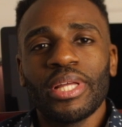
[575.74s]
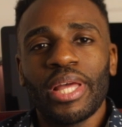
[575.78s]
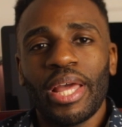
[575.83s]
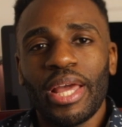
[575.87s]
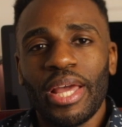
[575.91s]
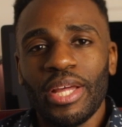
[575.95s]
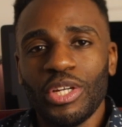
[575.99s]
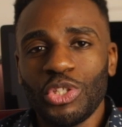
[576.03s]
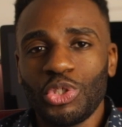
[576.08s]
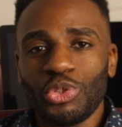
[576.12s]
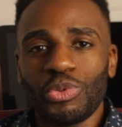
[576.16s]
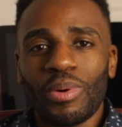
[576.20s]

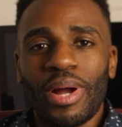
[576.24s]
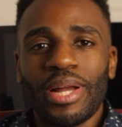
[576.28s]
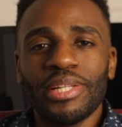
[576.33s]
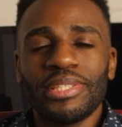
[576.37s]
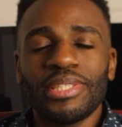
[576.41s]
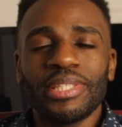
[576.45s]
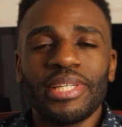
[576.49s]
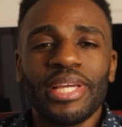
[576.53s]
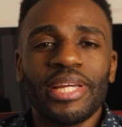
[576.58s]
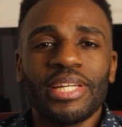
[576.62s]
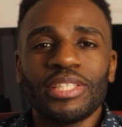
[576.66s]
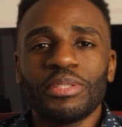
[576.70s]
and try
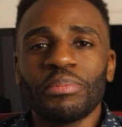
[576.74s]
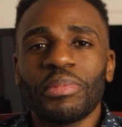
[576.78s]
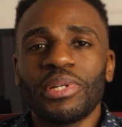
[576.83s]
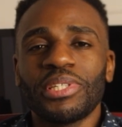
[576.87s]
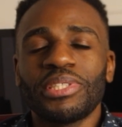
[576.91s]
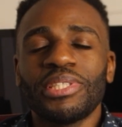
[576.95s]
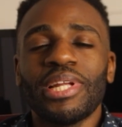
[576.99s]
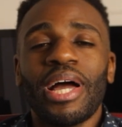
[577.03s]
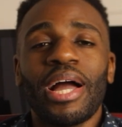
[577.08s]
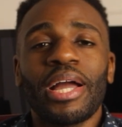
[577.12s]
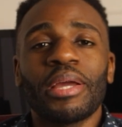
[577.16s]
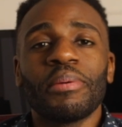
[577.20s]
to get as
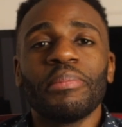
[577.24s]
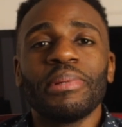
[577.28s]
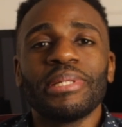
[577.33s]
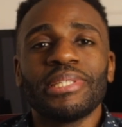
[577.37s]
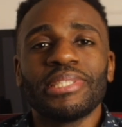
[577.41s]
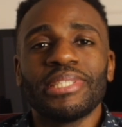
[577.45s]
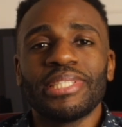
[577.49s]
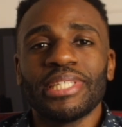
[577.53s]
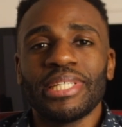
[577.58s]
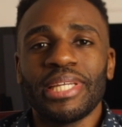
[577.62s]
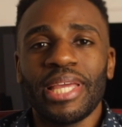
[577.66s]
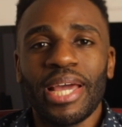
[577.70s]
much documents
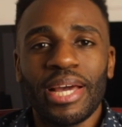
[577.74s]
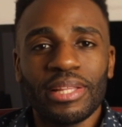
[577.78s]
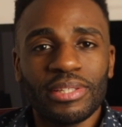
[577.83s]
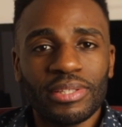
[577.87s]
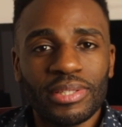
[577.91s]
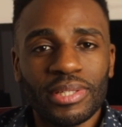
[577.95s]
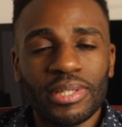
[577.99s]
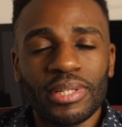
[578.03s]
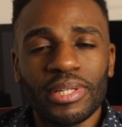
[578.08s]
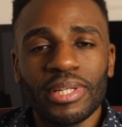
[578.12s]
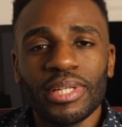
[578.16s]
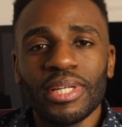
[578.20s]

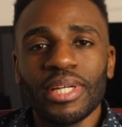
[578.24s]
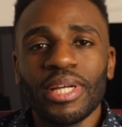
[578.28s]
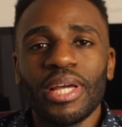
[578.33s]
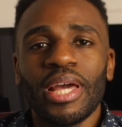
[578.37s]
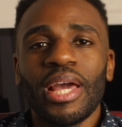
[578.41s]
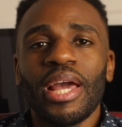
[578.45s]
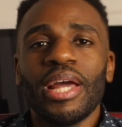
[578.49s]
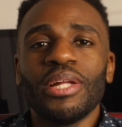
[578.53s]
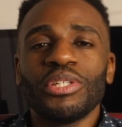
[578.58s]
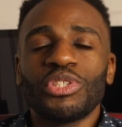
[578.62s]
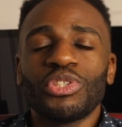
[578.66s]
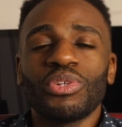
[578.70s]
together
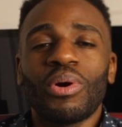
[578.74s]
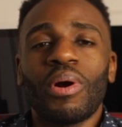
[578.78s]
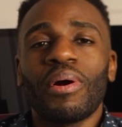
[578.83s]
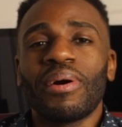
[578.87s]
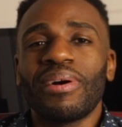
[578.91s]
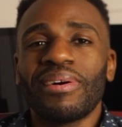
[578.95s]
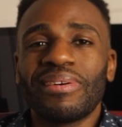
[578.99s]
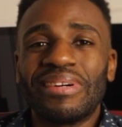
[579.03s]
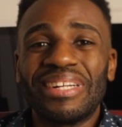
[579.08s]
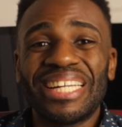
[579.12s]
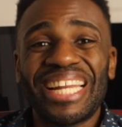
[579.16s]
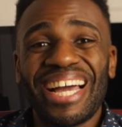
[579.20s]
and start
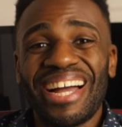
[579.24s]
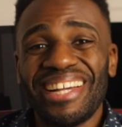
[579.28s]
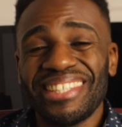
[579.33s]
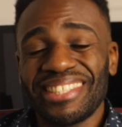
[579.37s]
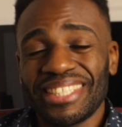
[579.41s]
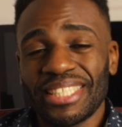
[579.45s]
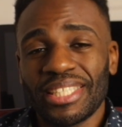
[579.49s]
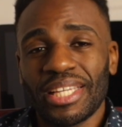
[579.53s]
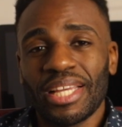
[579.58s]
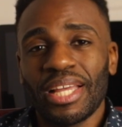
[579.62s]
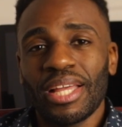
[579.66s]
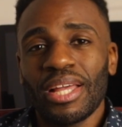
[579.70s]

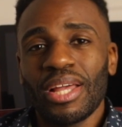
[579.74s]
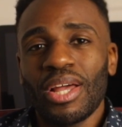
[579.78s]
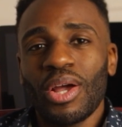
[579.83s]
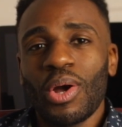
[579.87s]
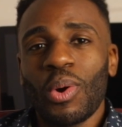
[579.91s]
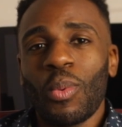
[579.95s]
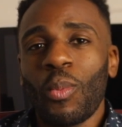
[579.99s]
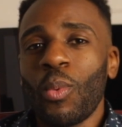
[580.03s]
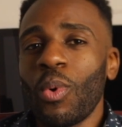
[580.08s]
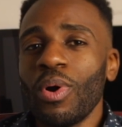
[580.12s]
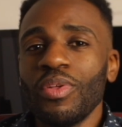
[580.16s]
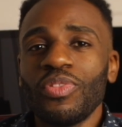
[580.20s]
organizing.
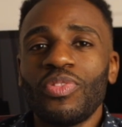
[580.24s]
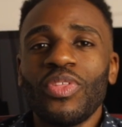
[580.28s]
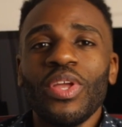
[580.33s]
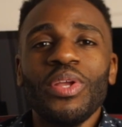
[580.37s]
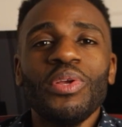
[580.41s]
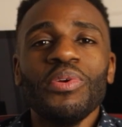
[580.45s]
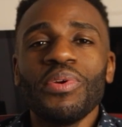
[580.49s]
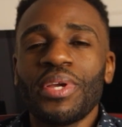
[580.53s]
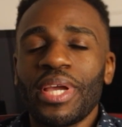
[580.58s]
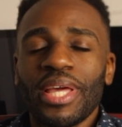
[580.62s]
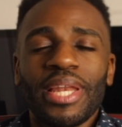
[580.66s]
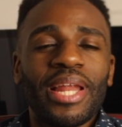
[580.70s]
One thing
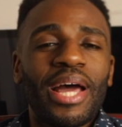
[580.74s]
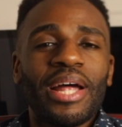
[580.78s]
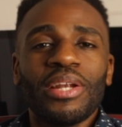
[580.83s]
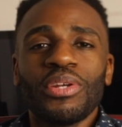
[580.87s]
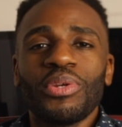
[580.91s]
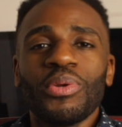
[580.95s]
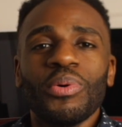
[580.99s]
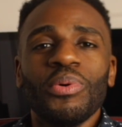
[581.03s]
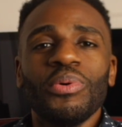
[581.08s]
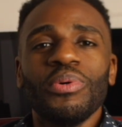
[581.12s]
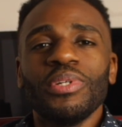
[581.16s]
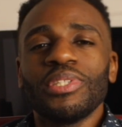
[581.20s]
you cannot
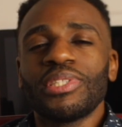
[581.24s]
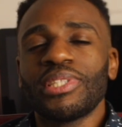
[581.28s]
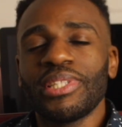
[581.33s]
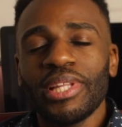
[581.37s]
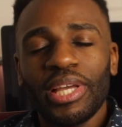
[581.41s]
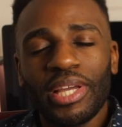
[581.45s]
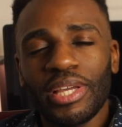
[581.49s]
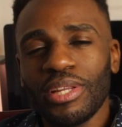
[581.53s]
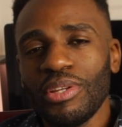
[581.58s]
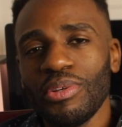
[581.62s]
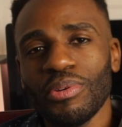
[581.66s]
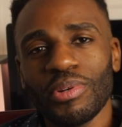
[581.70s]
do is
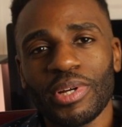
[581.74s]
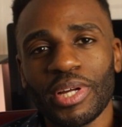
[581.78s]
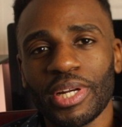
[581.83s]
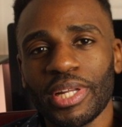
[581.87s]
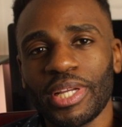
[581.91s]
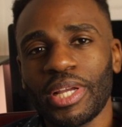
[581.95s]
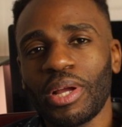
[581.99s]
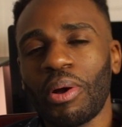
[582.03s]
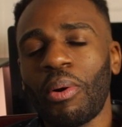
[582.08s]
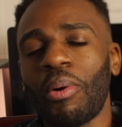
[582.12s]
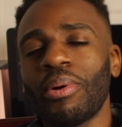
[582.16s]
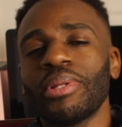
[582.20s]
thinking you're going to
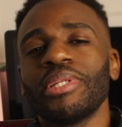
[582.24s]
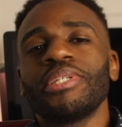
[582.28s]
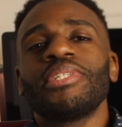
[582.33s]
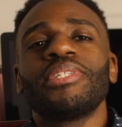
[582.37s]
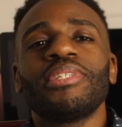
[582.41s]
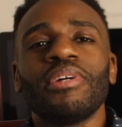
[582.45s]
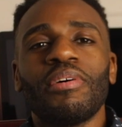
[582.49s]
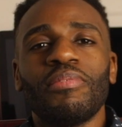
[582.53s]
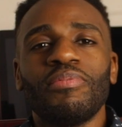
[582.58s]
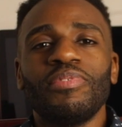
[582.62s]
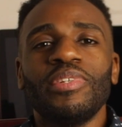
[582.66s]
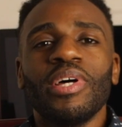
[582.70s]
get all this
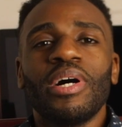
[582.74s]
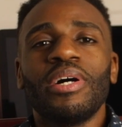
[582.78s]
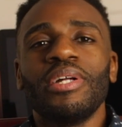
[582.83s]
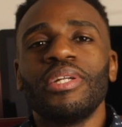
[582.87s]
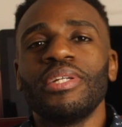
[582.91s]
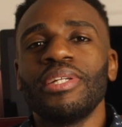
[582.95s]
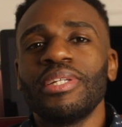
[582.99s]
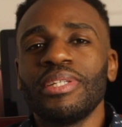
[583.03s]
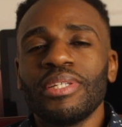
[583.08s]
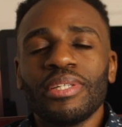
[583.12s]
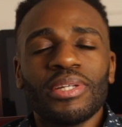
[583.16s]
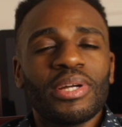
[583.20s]
stuff
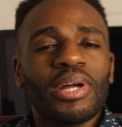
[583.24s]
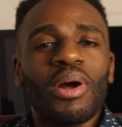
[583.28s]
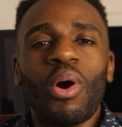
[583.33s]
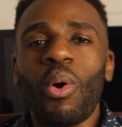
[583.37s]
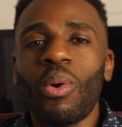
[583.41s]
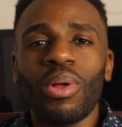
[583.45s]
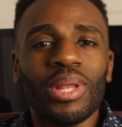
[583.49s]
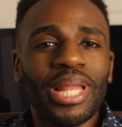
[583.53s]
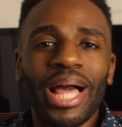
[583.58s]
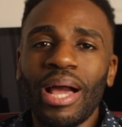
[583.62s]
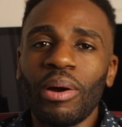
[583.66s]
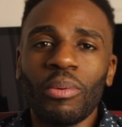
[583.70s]
done
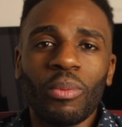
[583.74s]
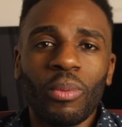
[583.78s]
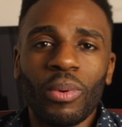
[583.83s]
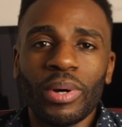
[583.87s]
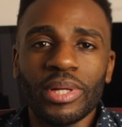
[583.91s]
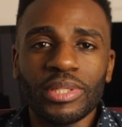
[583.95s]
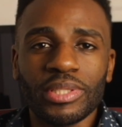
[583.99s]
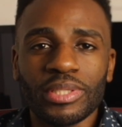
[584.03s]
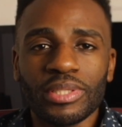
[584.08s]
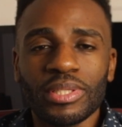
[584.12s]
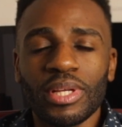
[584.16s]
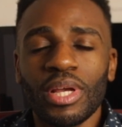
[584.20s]
all at
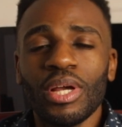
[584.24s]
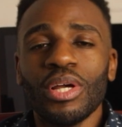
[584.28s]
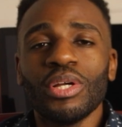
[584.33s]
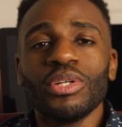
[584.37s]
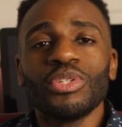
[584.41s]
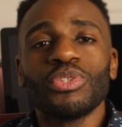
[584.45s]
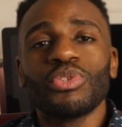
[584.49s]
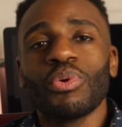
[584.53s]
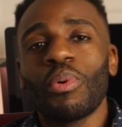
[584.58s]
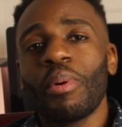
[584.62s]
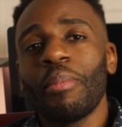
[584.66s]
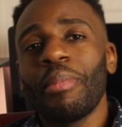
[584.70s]
once.
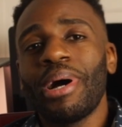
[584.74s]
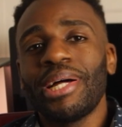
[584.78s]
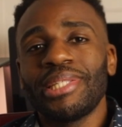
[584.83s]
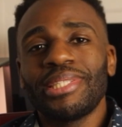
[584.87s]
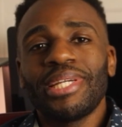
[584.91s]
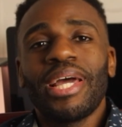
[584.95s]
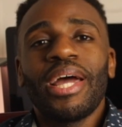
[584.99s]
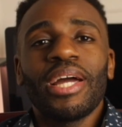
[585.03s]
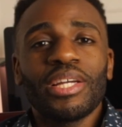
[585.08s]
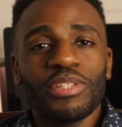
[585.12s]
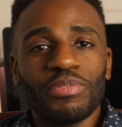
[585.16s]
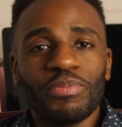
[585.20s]
So with my
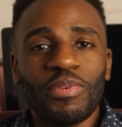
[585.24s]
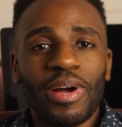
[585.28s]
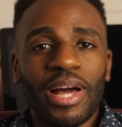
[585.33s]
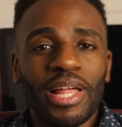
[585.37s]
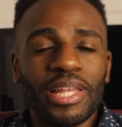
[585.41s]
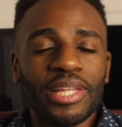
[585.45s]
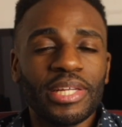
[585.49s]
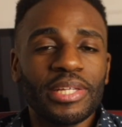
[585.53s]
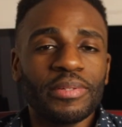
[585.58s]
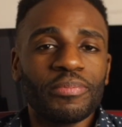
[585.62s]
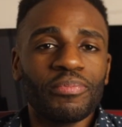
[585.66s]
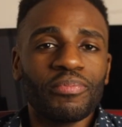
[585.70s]
tax
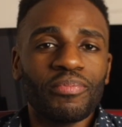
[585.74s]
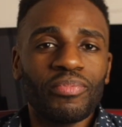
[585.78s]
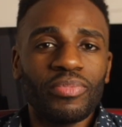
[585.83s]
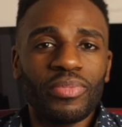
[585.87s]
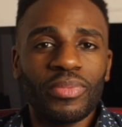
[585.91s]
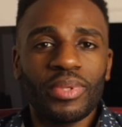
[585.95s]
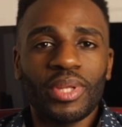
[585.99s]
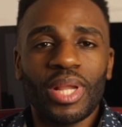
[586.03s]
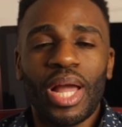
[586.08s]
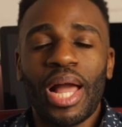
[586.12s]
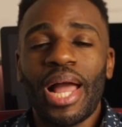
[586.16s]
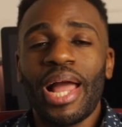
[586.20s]
filing,
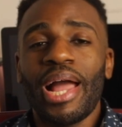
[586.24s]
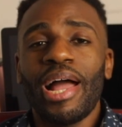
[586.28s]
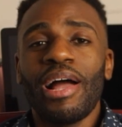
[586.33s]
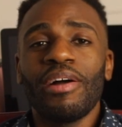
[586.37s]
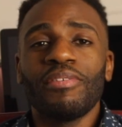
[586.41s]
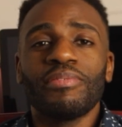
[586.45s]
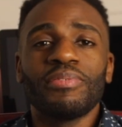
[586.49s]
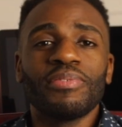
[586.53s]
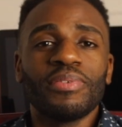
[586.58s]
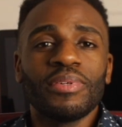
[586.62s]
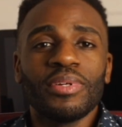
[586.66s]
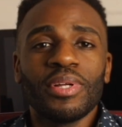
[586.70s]
I
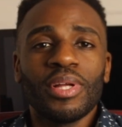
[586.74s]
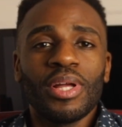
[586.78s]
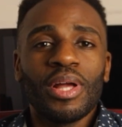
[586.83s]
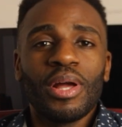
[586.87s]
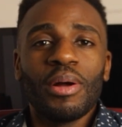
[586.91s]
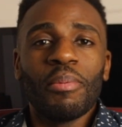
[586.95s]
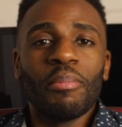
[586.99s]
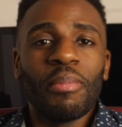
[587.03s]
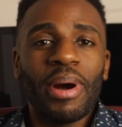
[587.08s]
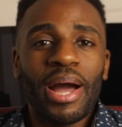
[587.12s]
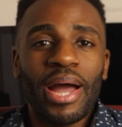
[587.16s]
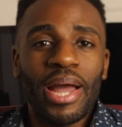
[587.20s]
have
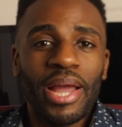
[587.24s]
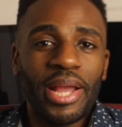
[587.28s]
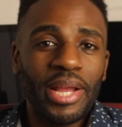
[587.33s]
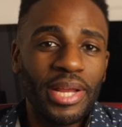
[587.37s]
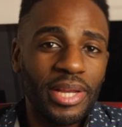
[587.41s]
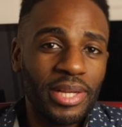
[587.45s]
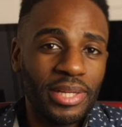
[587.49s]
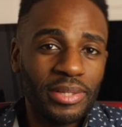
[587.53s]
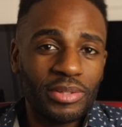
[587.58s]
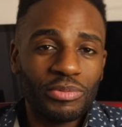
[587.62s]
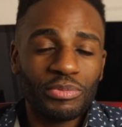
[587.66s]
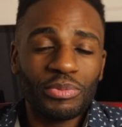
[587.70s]

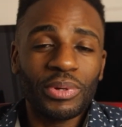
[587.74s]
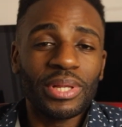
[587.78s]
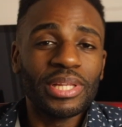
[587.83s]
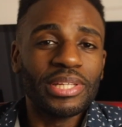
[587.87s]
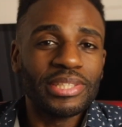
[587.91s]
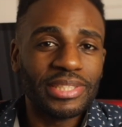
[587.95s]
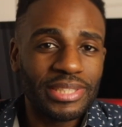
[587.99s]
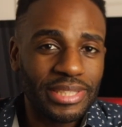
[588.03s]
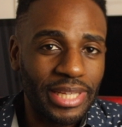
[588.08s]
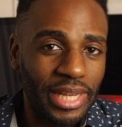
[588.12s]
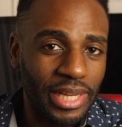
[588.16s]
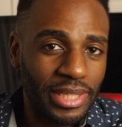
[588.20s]
my real
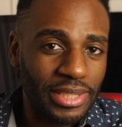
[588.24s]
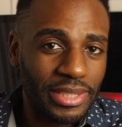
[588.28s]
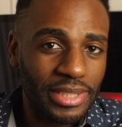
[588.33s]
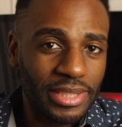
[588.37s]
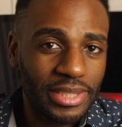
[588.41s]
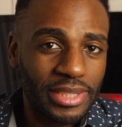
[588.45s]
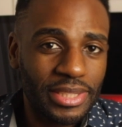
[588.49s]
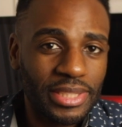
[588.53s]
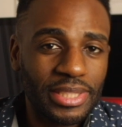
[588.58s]
estate.